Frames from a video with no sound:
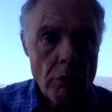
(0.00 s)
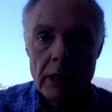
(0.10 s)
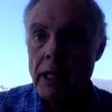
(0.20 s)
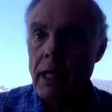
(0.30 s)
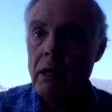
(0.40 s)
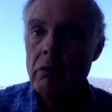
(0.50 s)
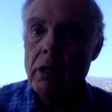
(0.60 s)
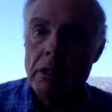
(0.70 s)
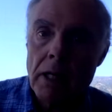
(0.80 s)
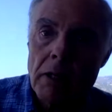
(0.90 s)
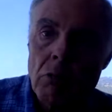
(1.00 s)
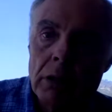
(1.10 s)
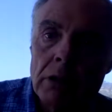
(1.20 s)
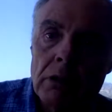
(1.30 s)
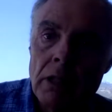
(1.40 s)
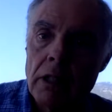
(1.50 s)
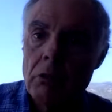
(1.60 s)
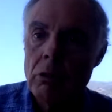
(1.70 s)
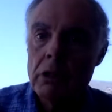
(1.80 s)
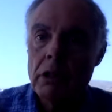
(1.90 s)
anyhow, I guess we didn't get
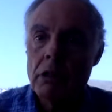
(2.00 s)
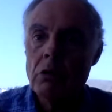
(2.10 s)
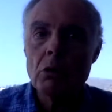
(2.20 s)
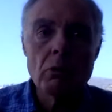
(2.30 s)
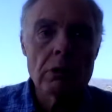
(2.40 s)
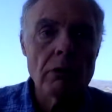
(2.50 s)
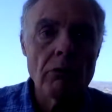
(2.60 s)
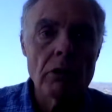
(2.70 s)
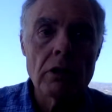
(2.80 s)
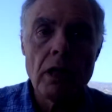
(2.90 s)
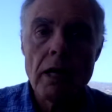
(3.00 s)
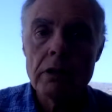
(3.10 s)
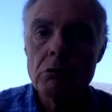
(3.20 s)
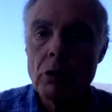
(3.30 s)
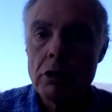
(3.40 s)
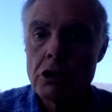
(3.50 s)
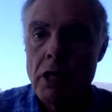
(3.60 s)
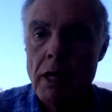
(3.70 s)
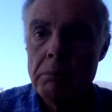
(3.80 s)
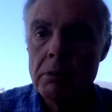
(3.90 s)
anyone here who went to the Denied
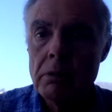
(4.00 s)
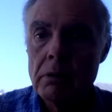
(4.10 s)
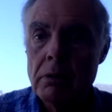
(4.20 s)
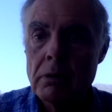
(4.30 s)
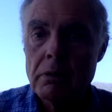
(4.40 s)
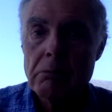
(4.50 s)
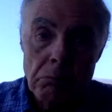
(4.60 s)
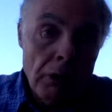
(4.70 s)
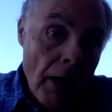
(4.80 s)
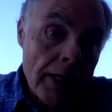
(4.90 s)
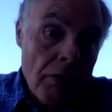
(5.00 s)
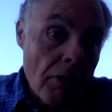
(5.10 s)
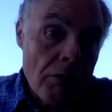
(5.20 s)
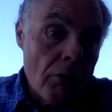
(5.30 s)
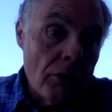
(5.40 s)
workshop. Well, I guess that's